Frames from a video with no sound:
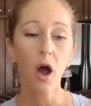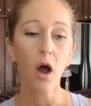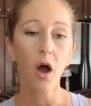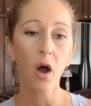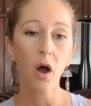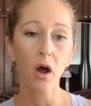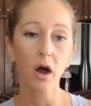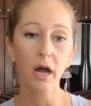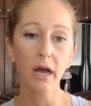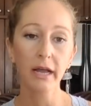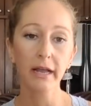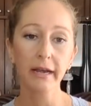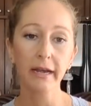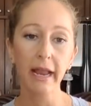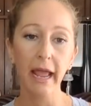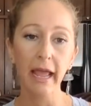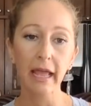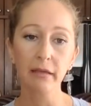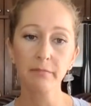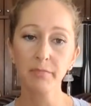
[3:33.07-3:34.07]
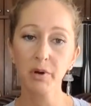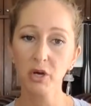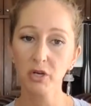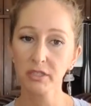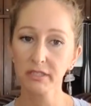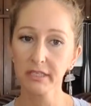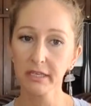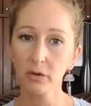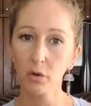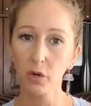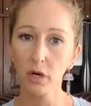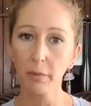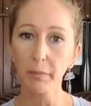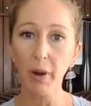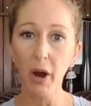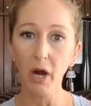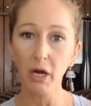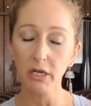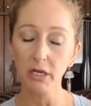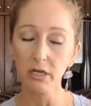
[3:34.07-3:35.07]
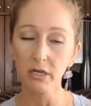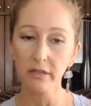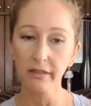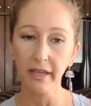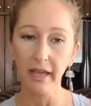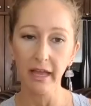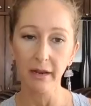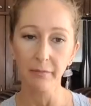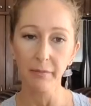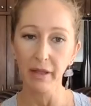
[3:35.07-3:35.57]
on a person or a partner that